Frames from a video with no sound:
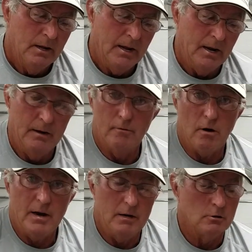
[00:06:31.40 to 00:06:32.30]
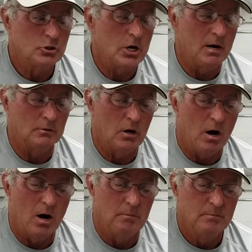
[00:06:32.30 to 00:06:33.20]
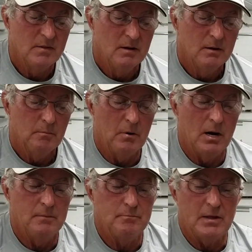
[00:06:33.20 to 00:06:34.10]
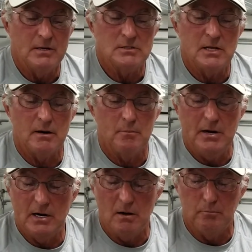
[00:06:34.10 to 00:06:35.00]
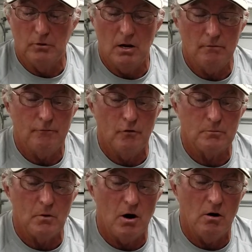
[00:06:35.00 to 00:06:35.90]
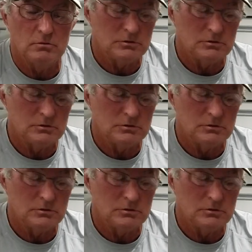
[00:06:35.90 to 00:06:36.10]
And they're right here in Shell Knob. But instead of being a blunt football